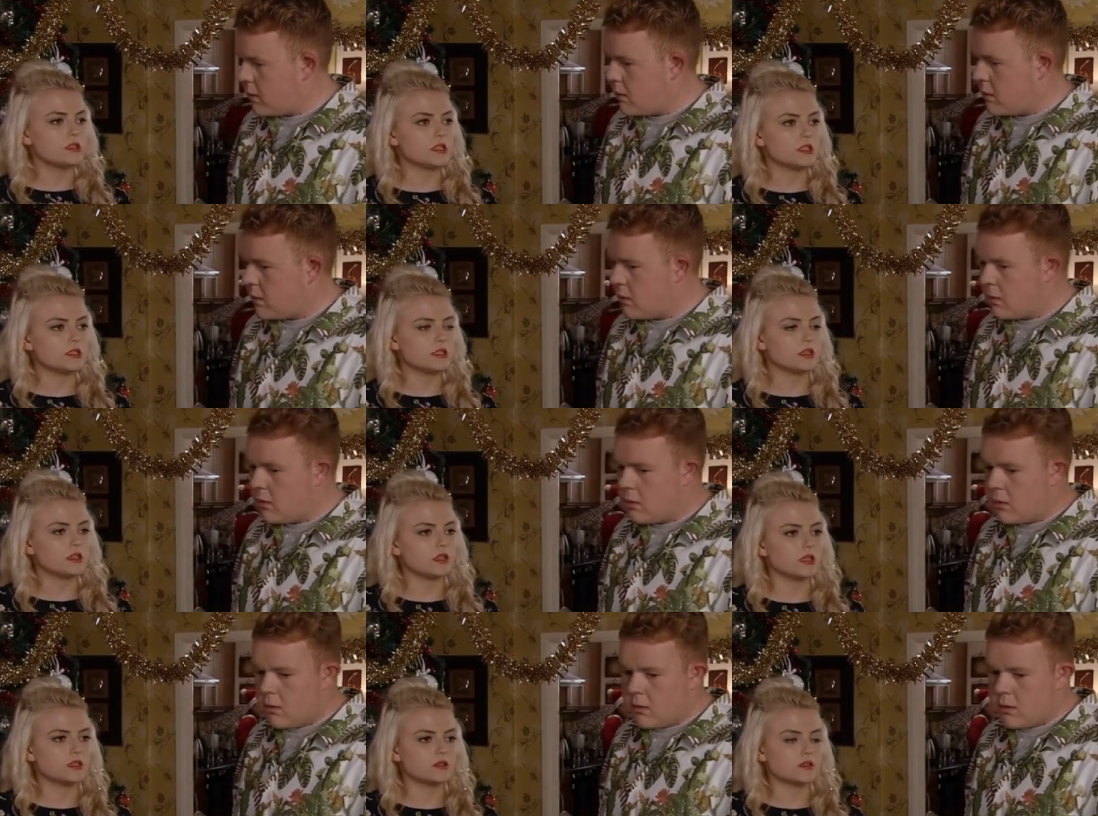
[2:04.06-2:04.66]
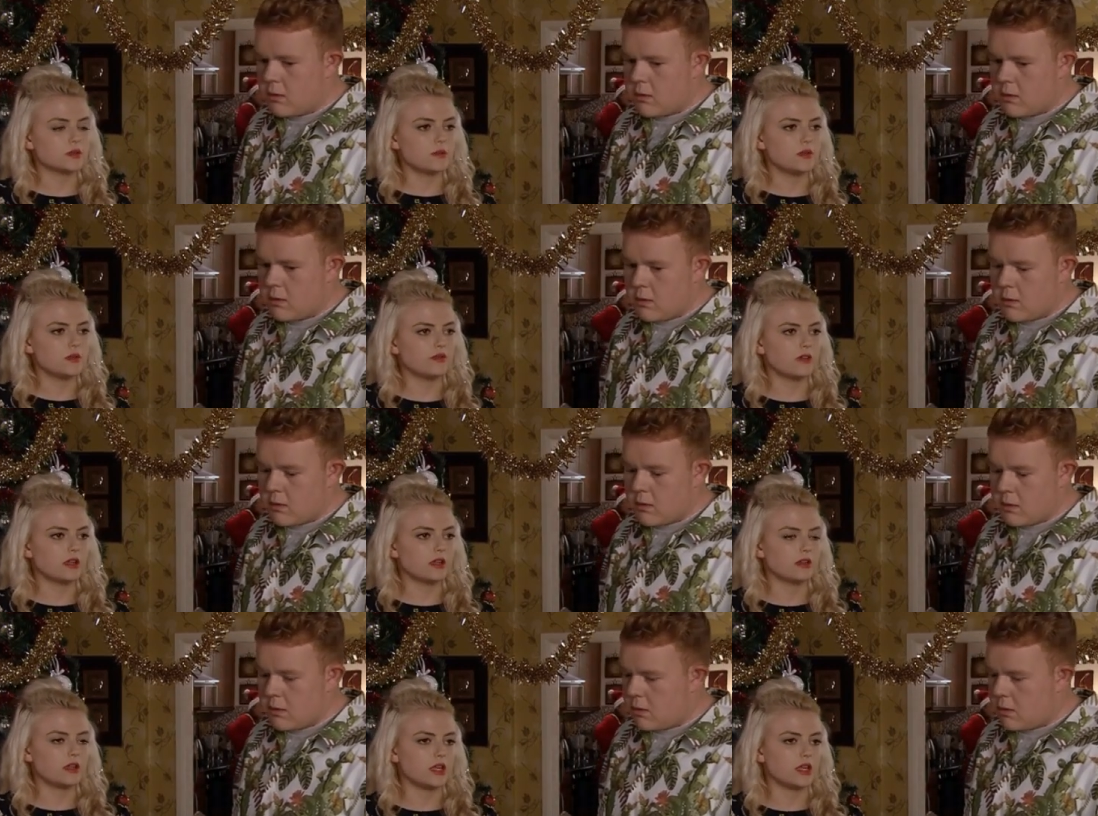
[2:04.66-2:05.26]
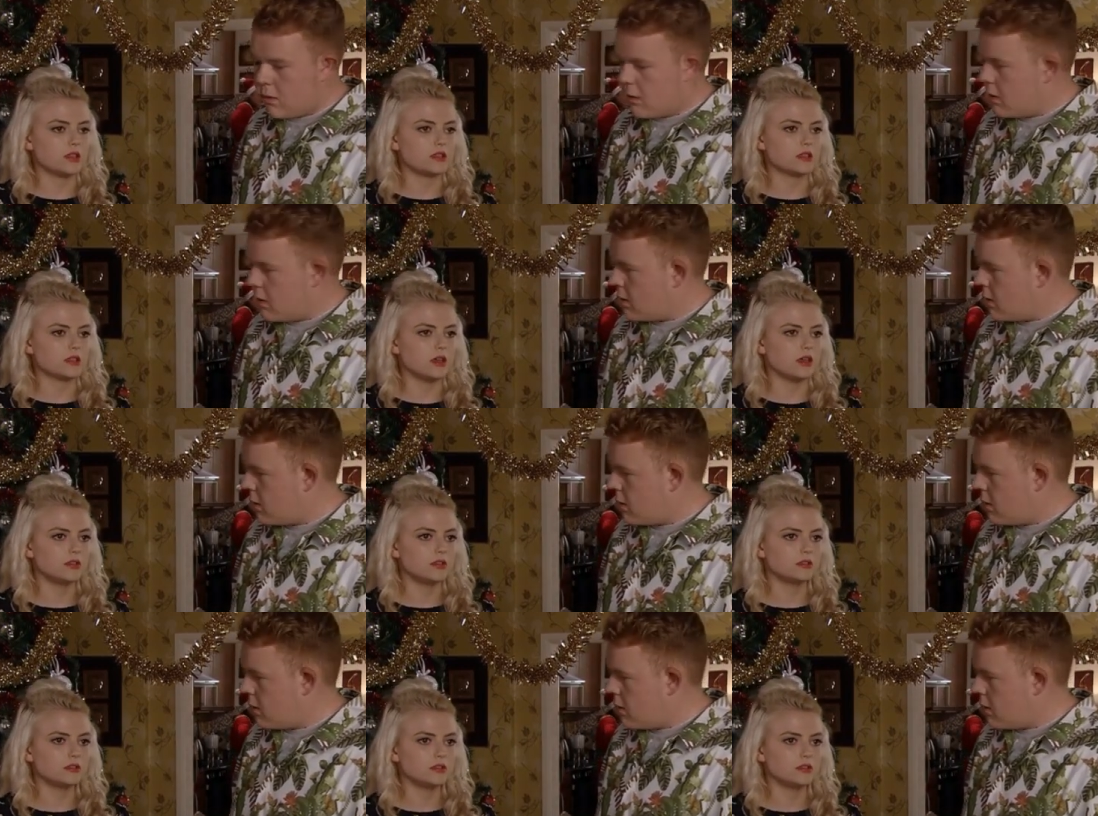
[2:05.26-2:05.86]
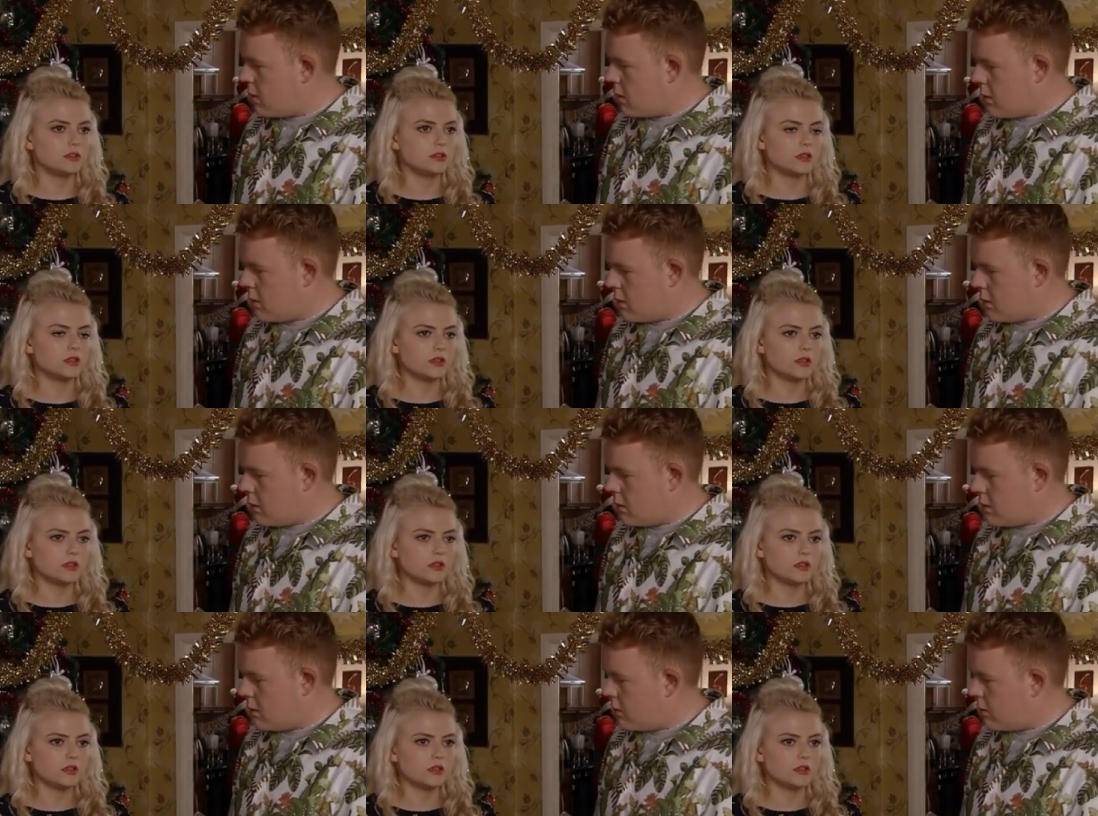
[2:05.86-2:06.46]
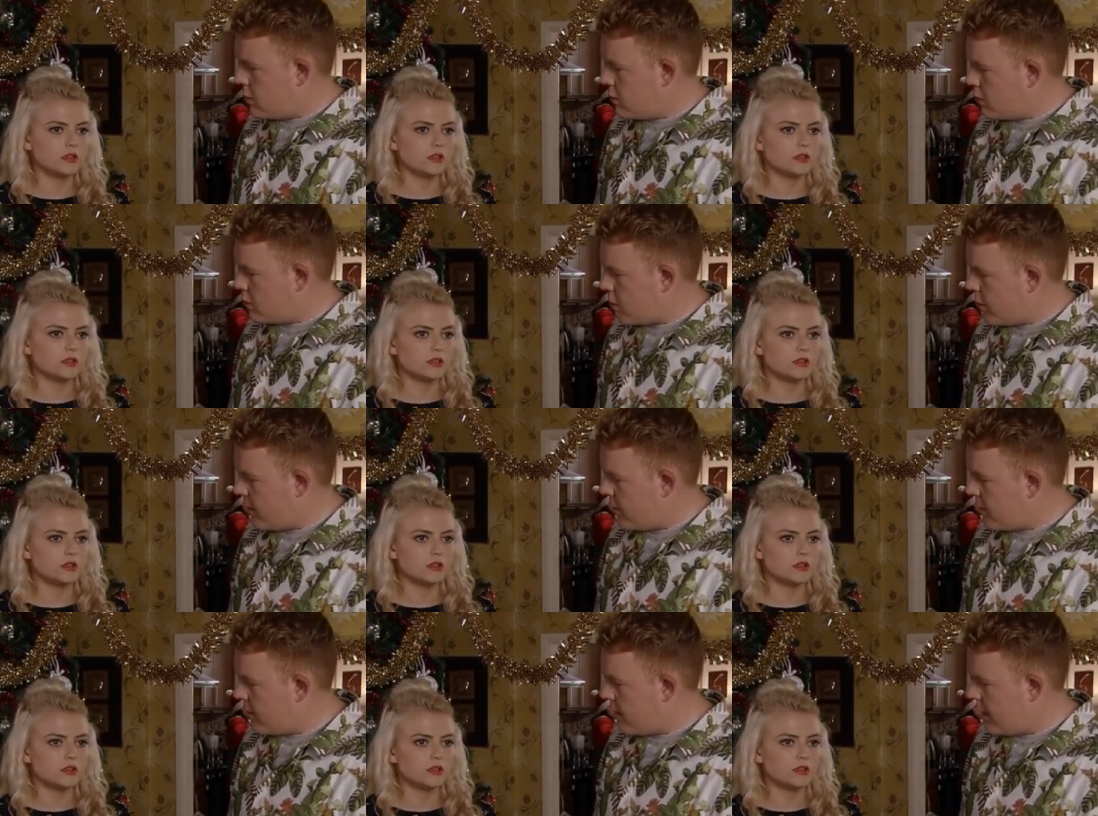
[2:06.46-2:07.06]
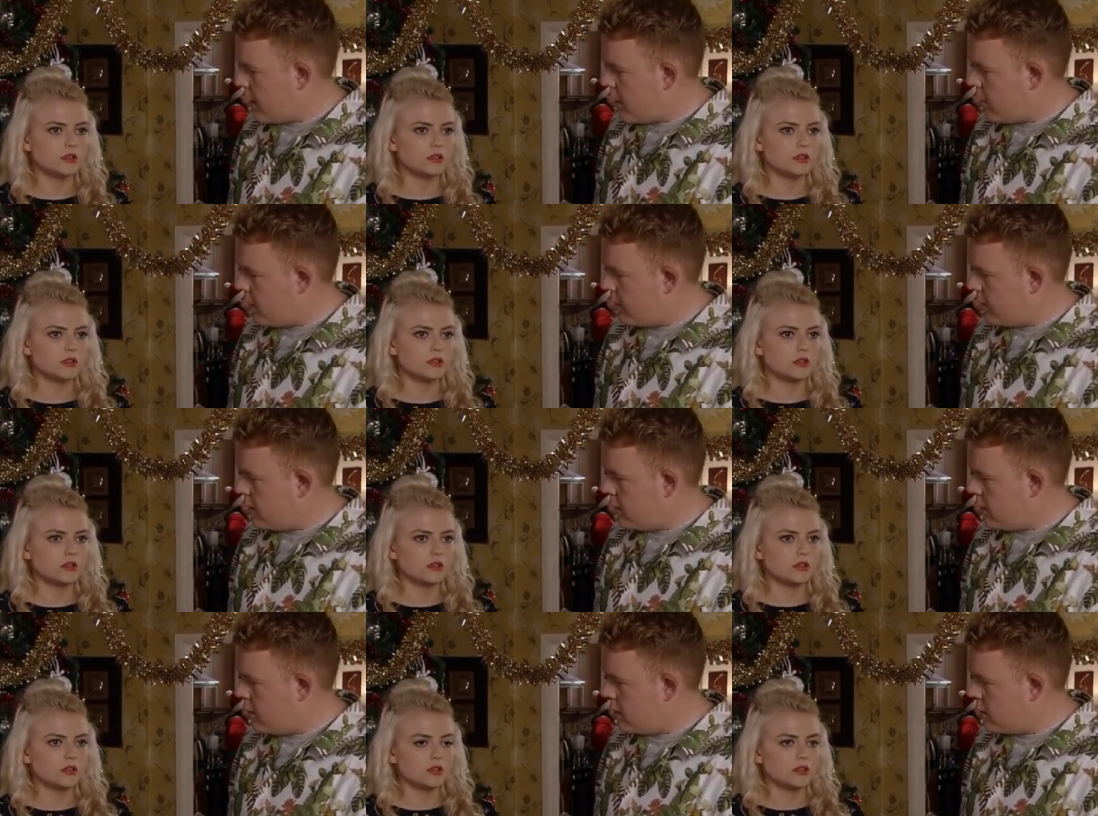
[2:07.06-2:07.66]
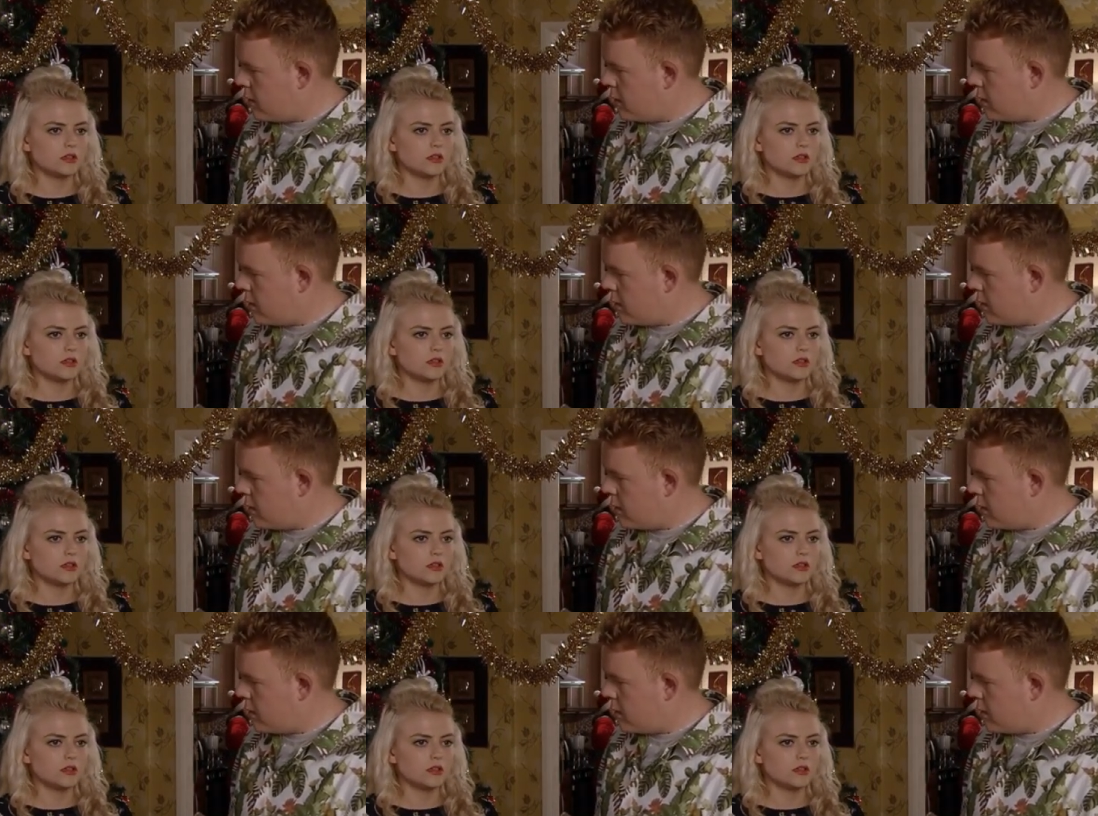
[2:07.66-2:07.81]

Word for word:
Speaker 1: DC Lee is coming round later.
Speaker 2: Do you want me to be there with you?